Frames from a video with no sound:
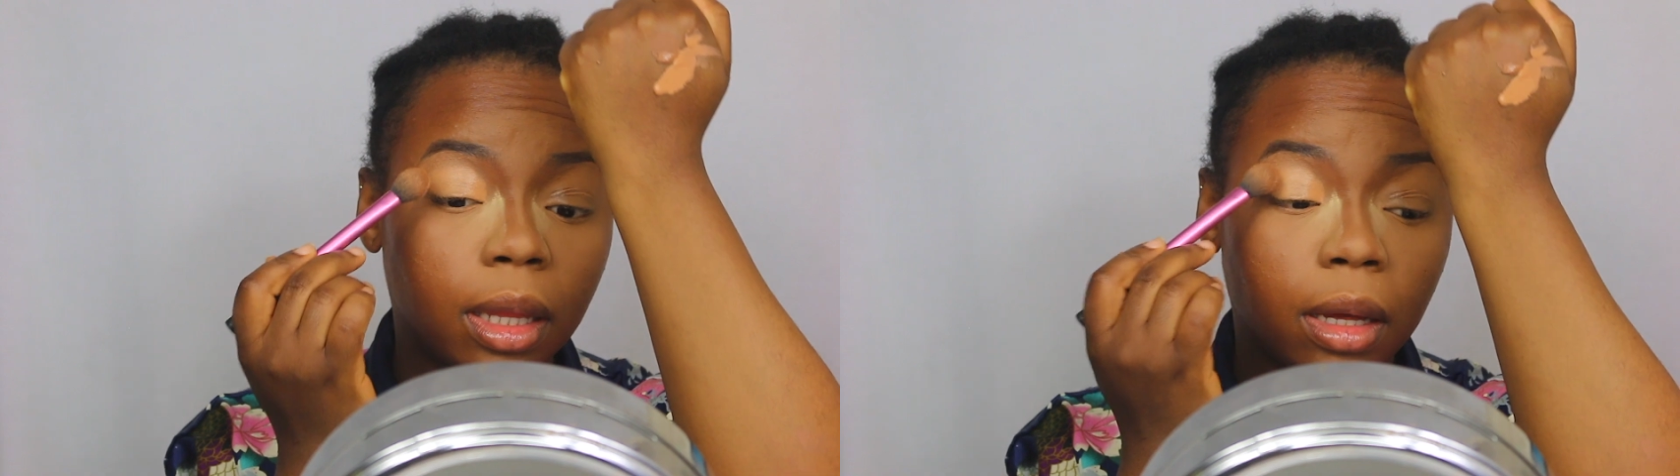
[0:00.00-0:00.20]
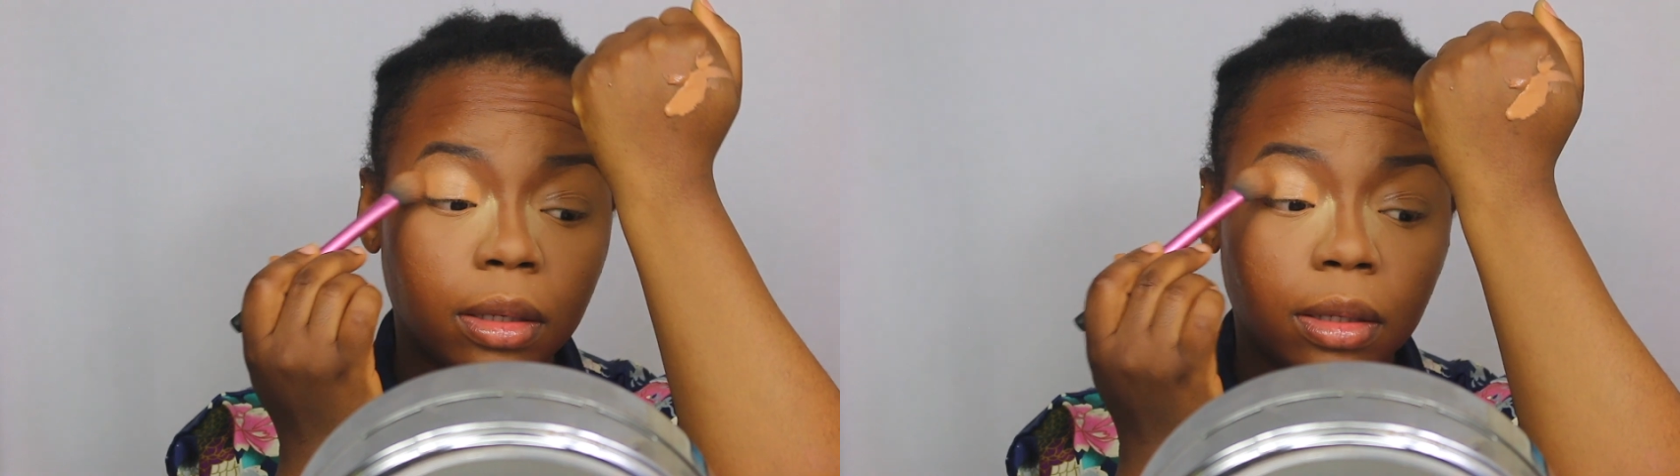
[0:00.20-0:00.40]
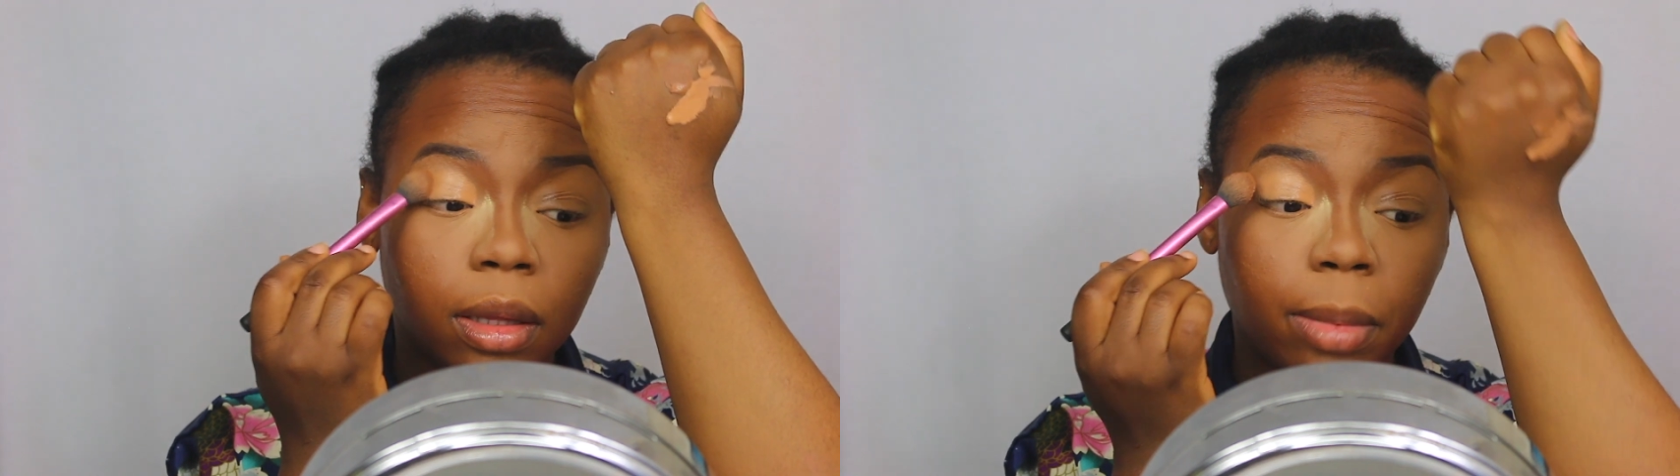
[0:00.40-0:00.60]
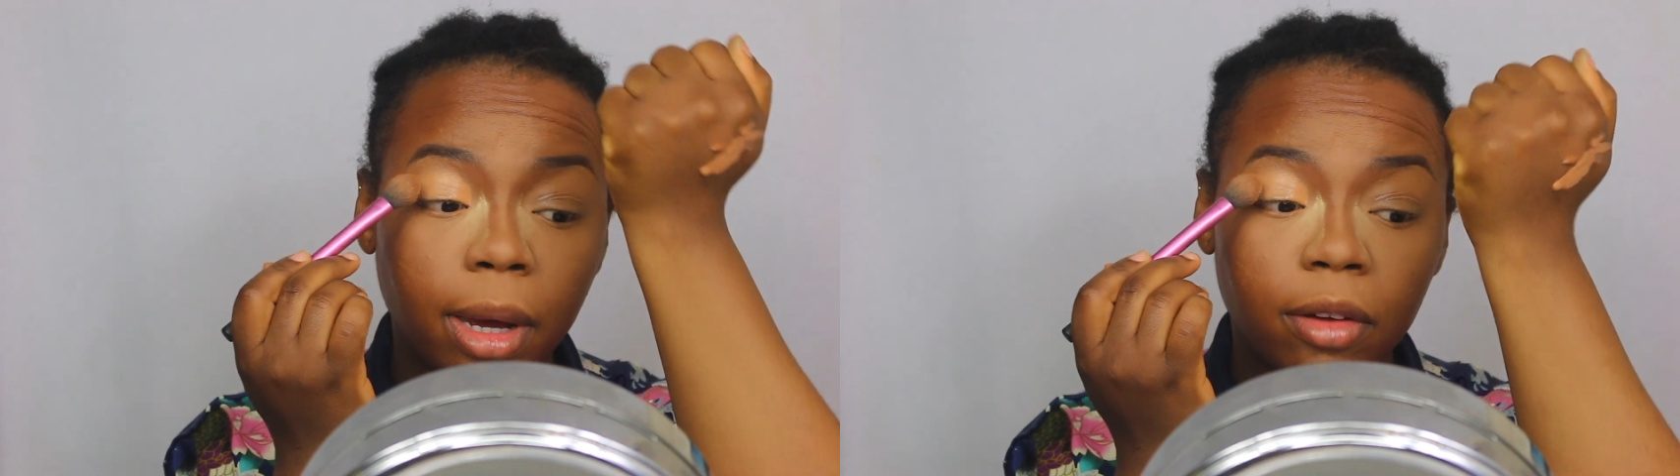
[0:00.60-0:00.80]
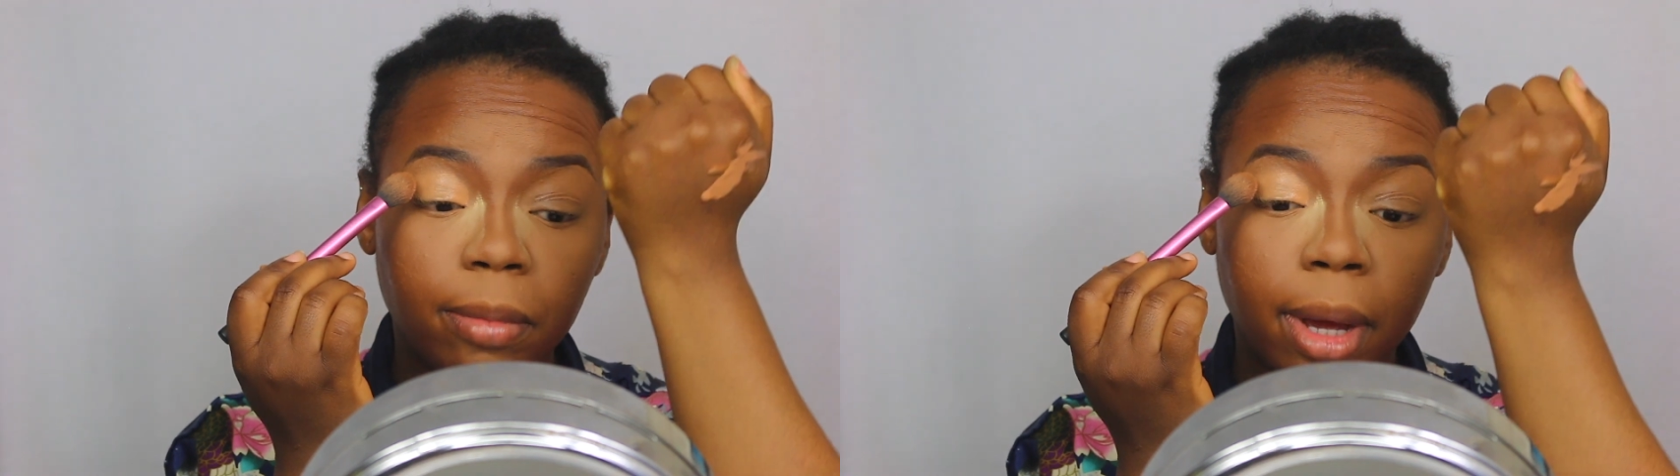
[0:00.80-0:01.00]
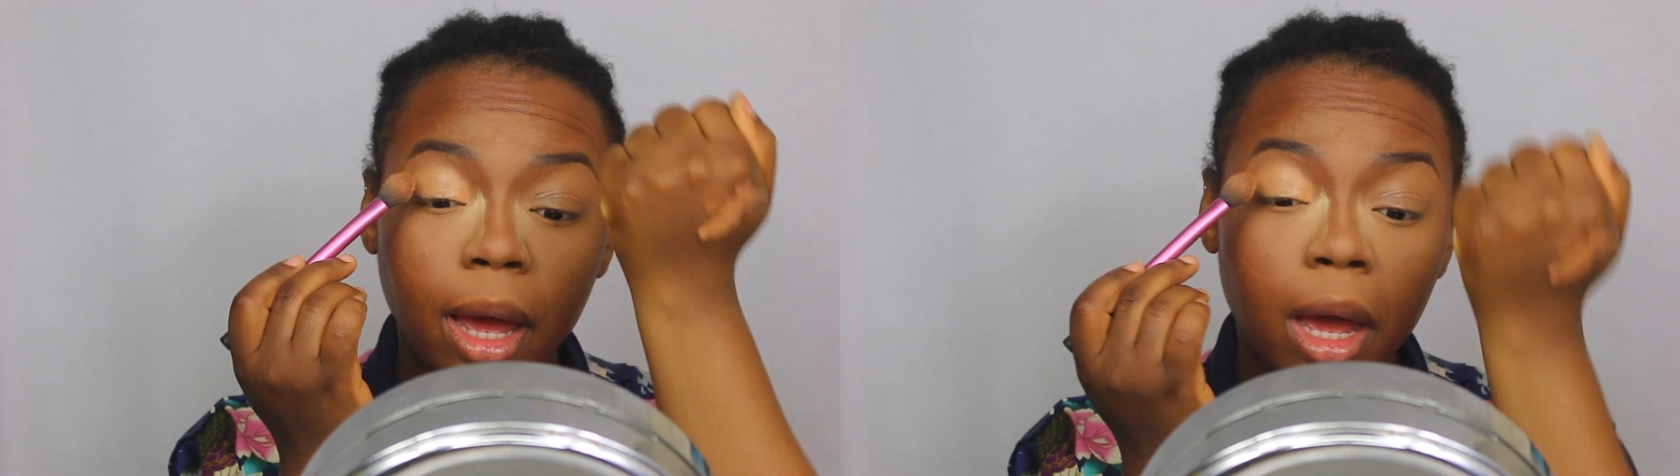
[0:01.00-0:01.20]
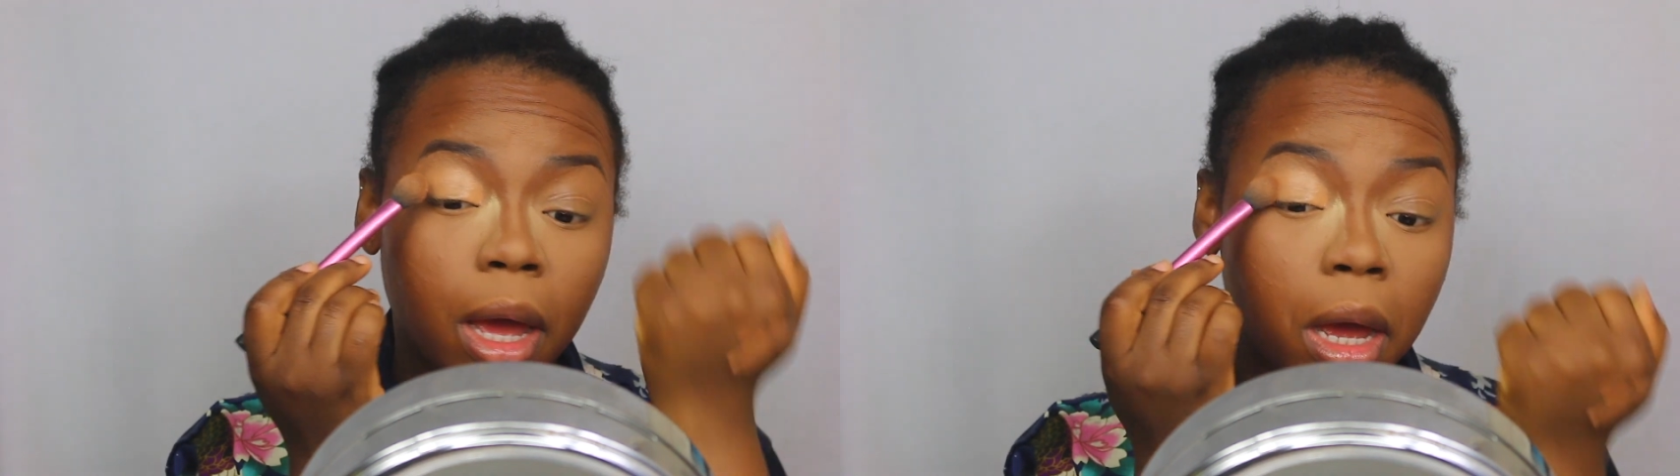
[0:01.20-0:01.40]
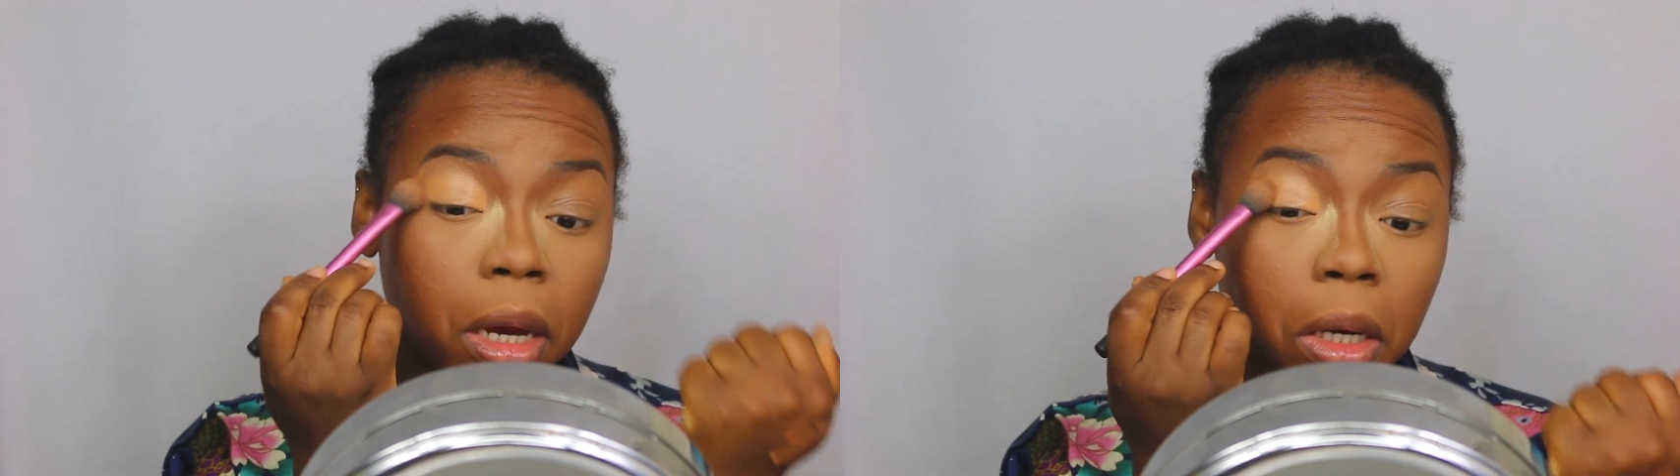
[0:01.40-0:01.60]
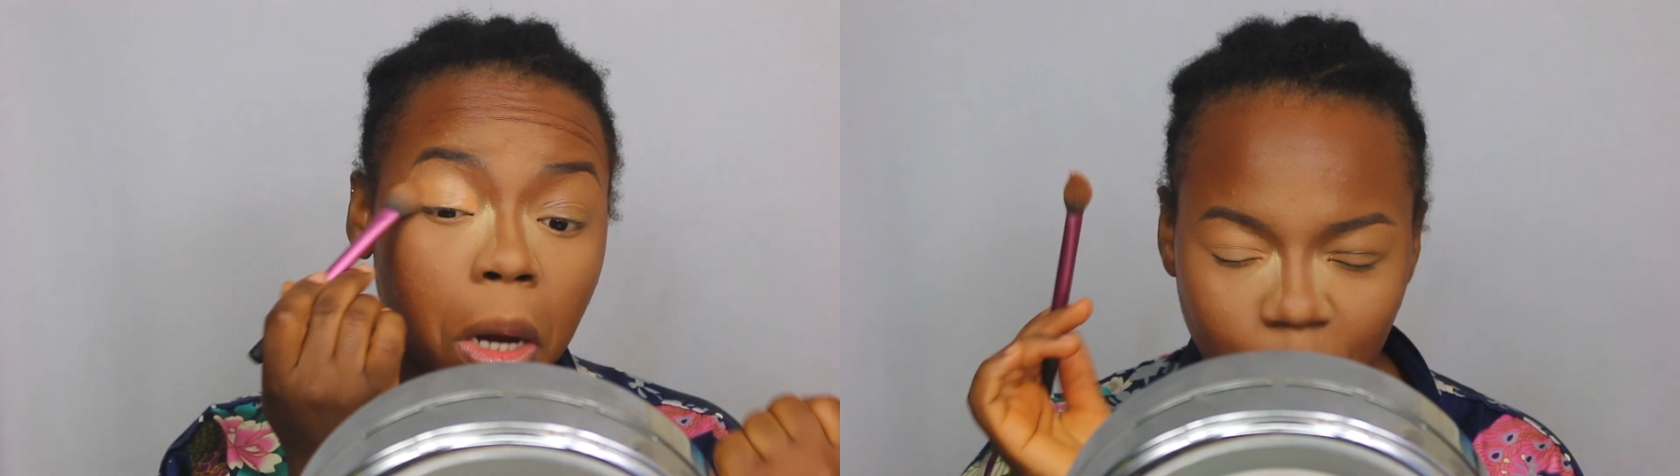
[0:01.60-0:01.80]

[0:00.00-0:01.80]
that was on the back of my hand.